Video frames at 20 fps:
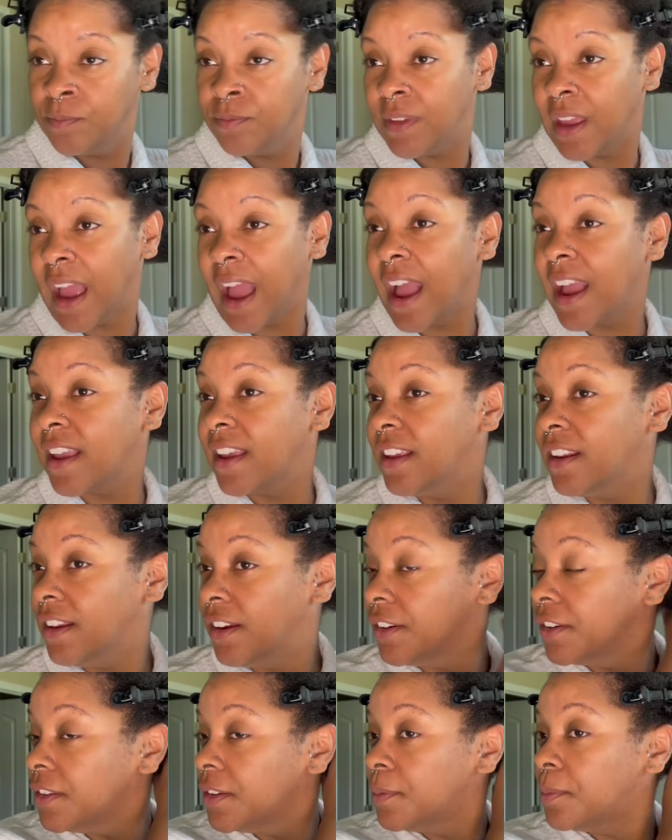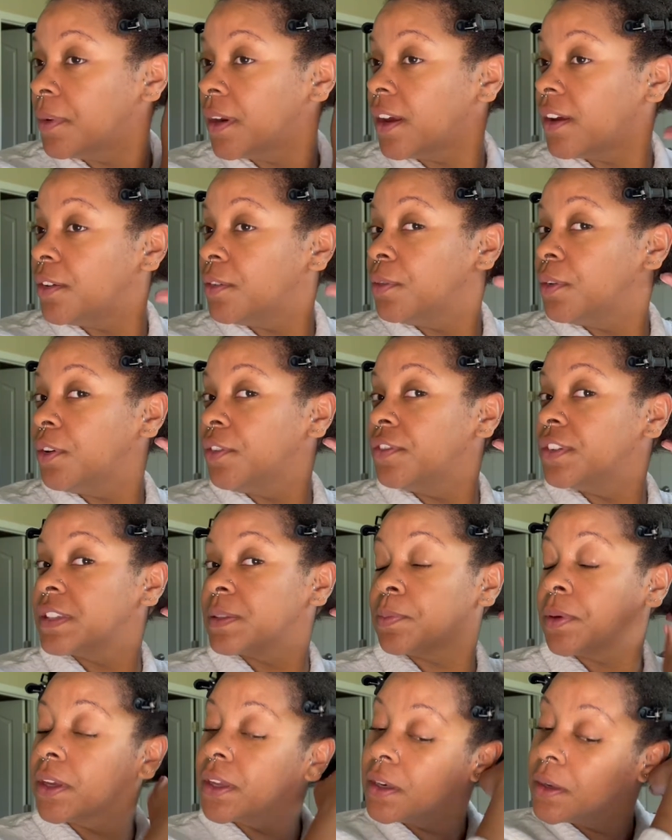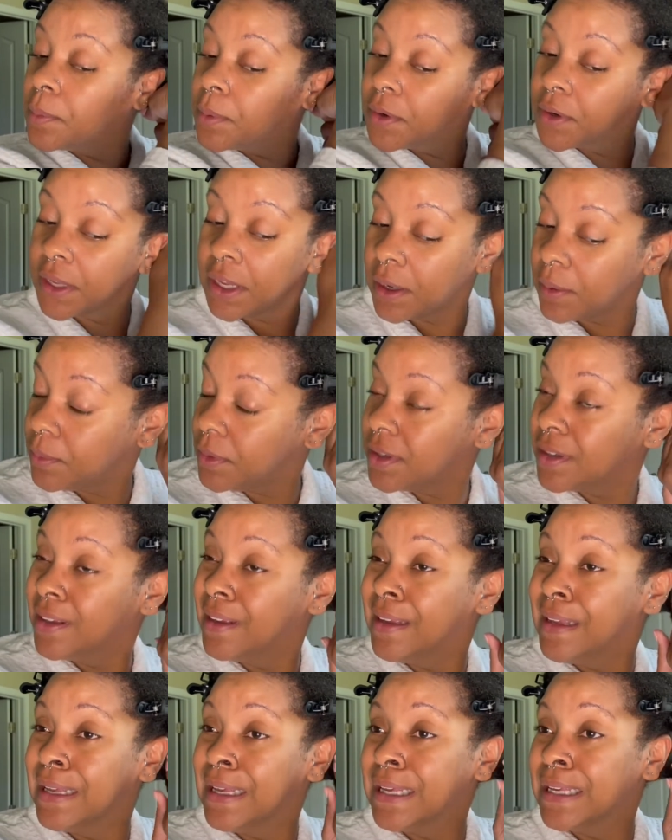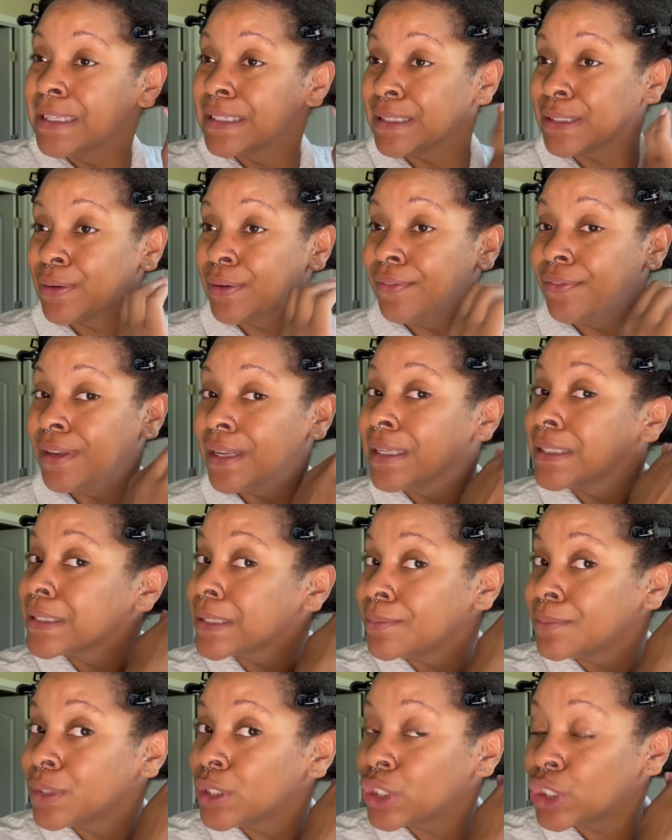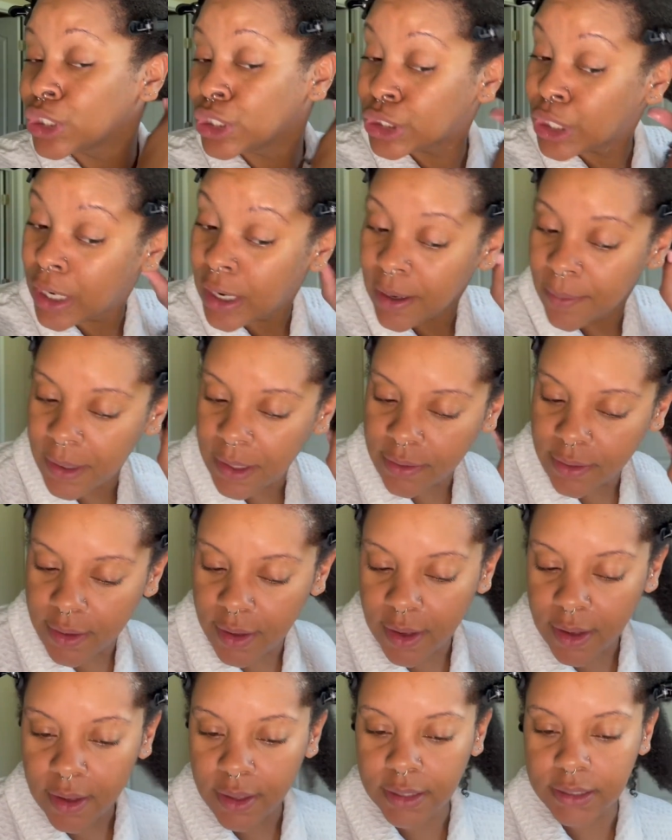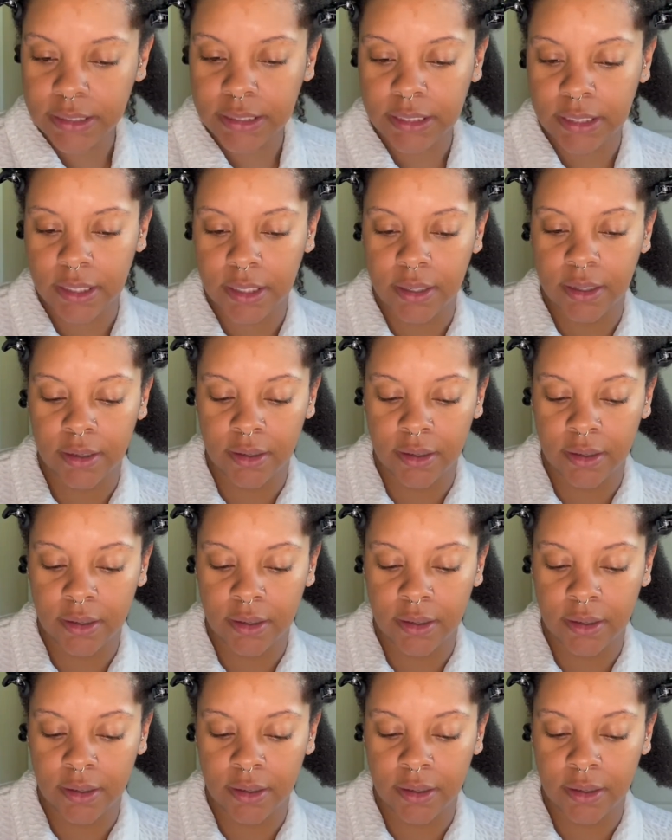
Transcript: I can hear them, but I don't know if it's picking up on camera, so if it is, I'm sorry about that.